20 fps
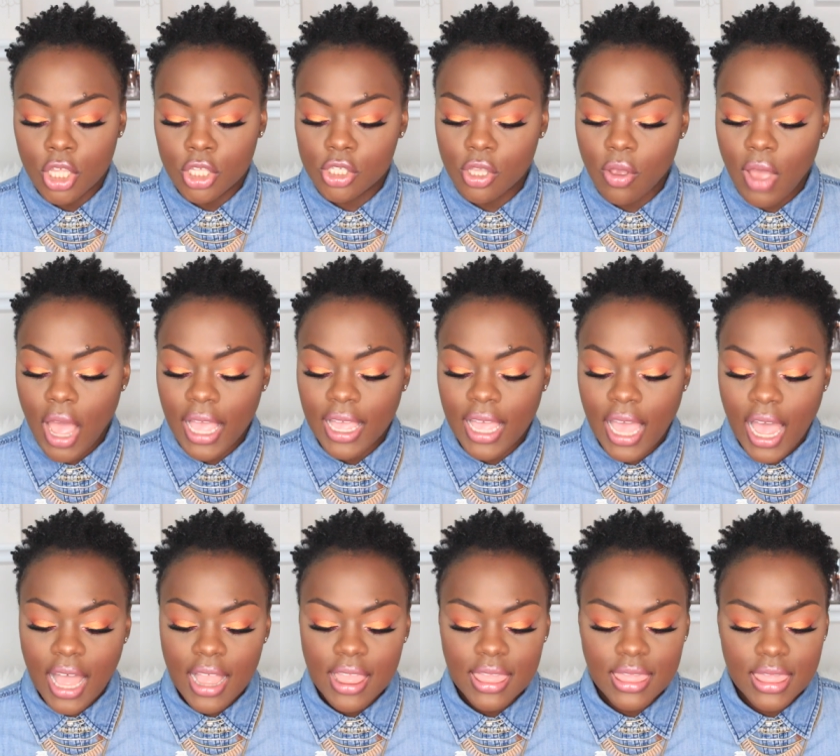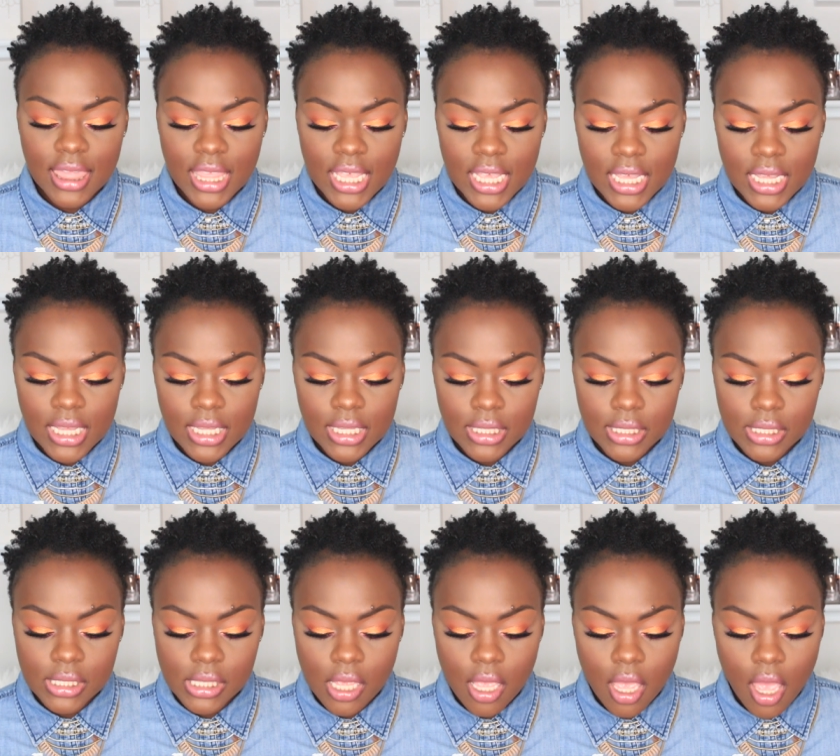So I got
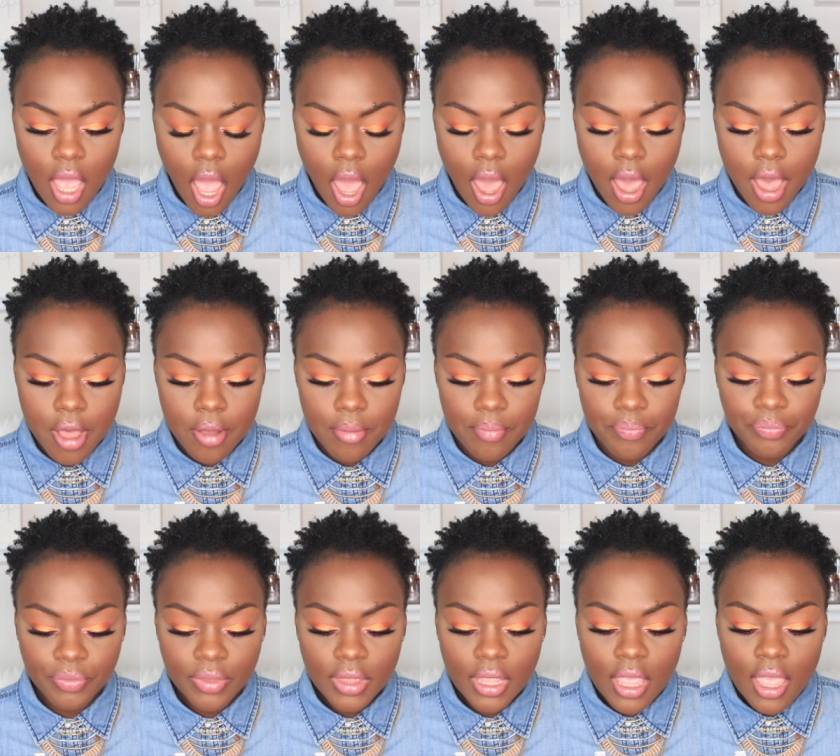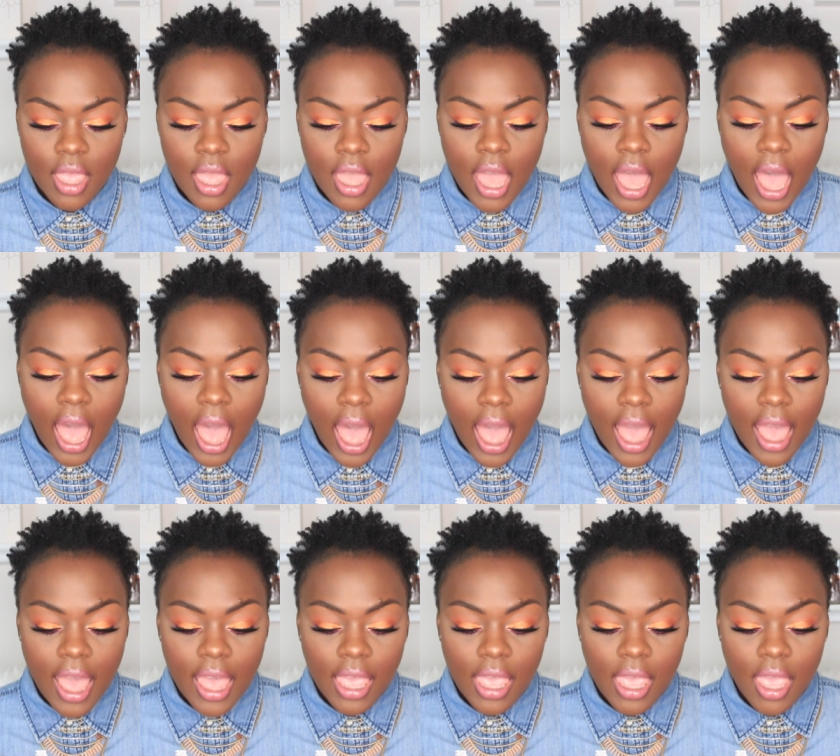these
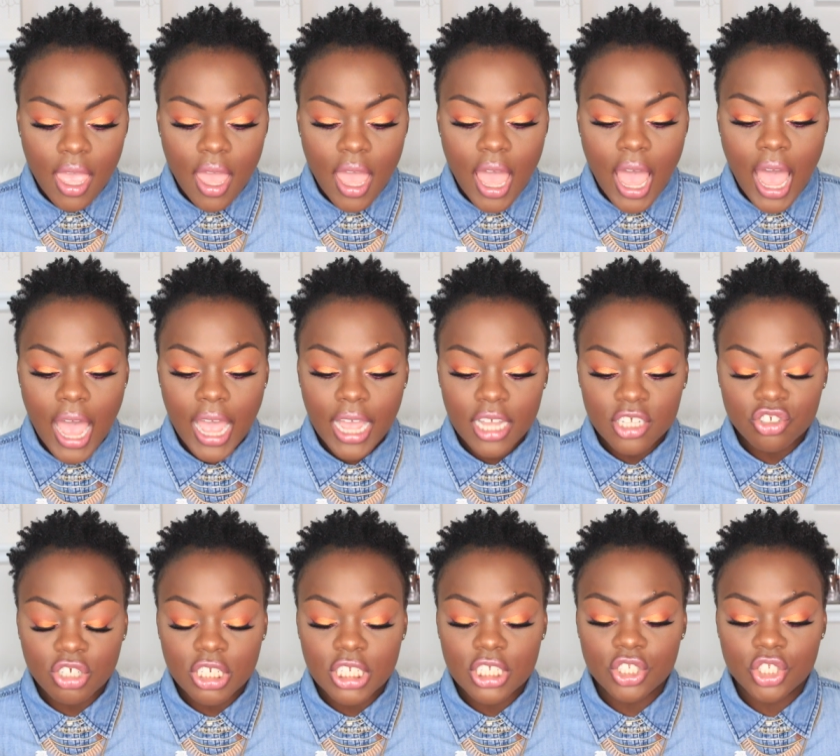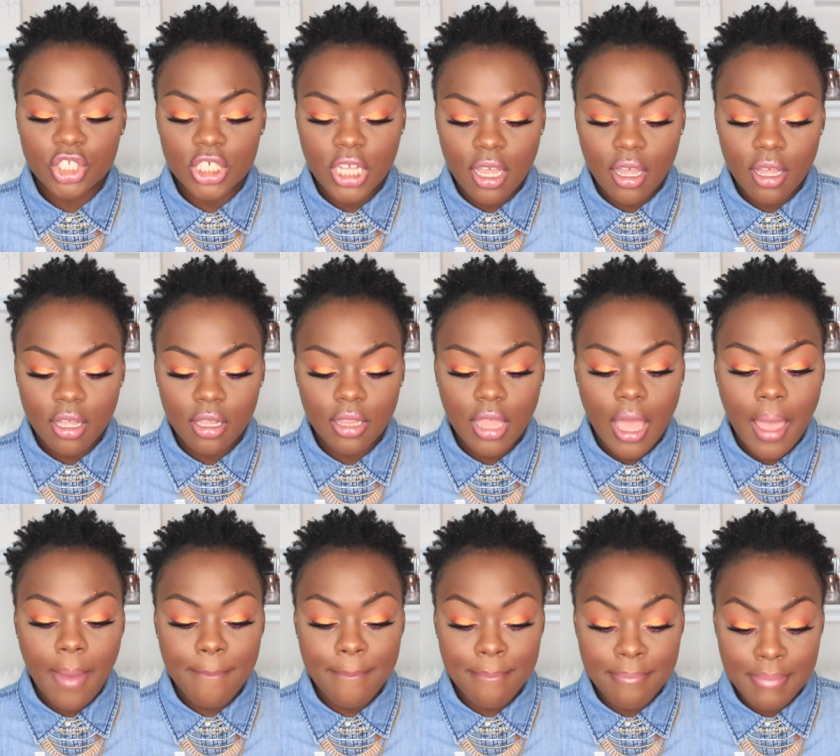eye hydrating gel
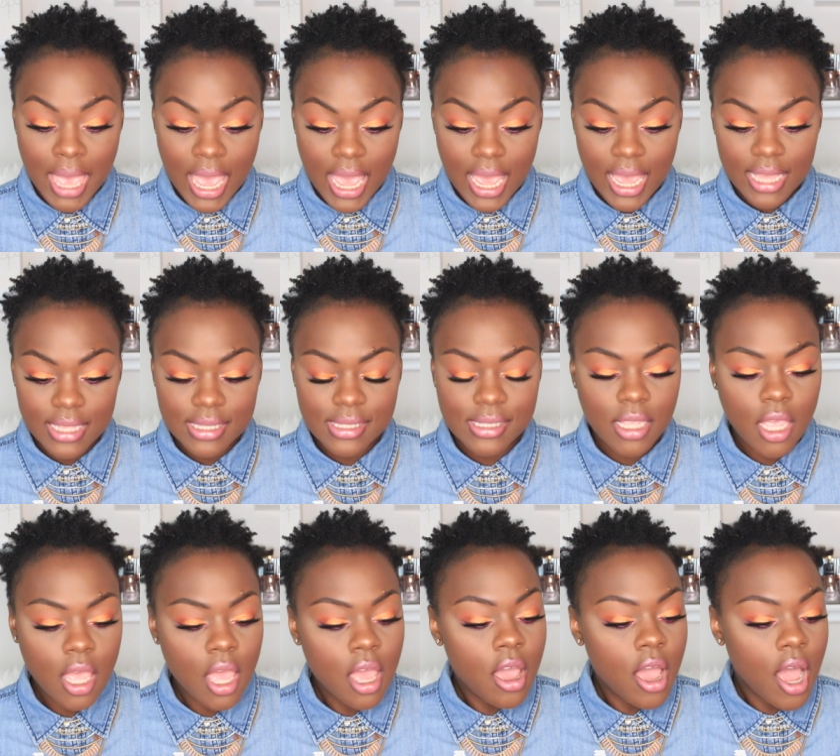mask.